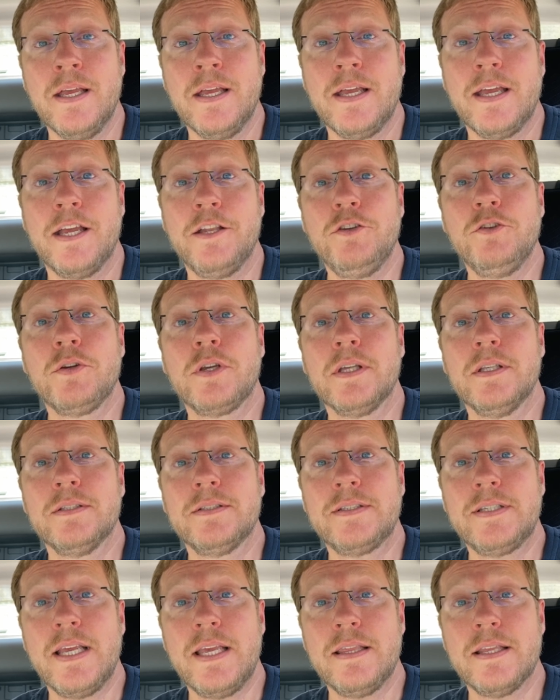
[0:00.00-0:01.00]
And you can
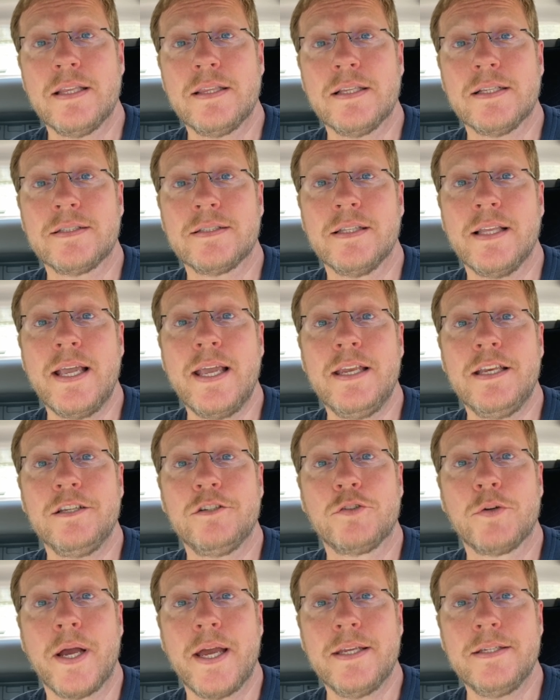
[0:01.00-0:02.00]
see that this lady
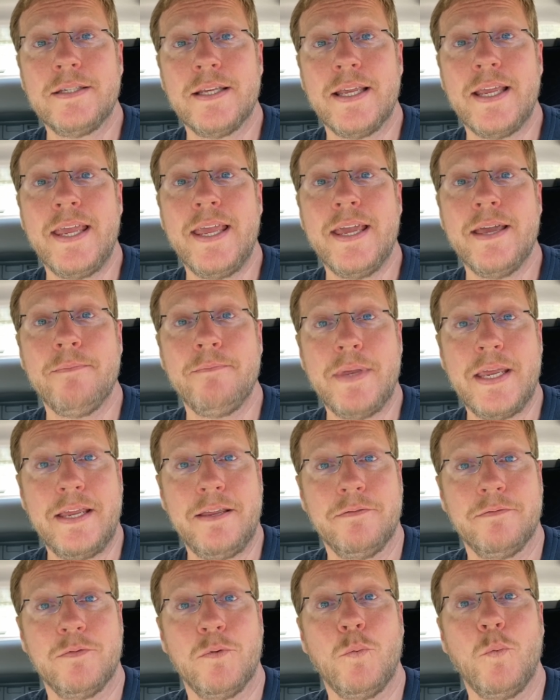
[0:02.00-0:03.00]
tried to hit
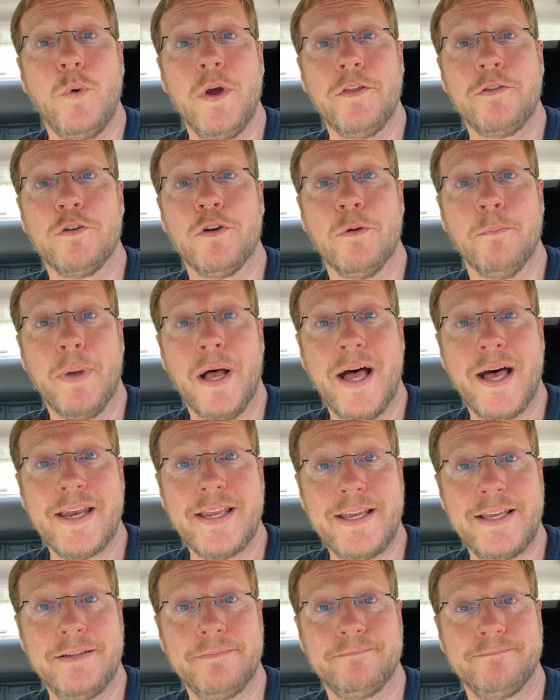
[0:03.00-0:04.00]
me with her
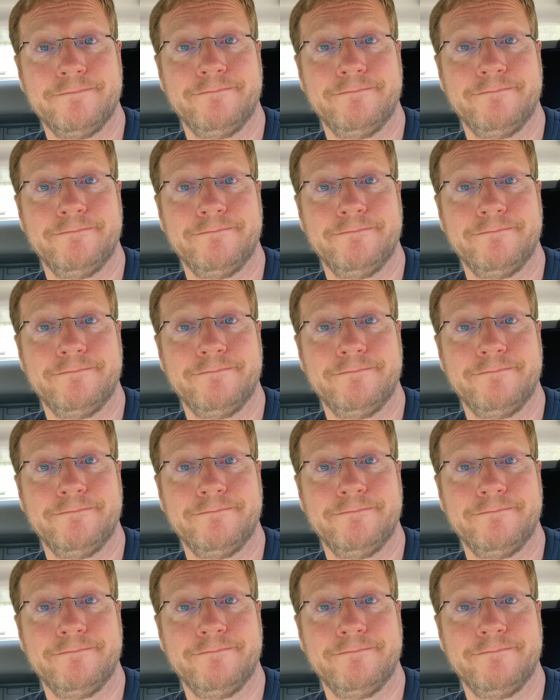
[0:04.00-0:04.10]
body.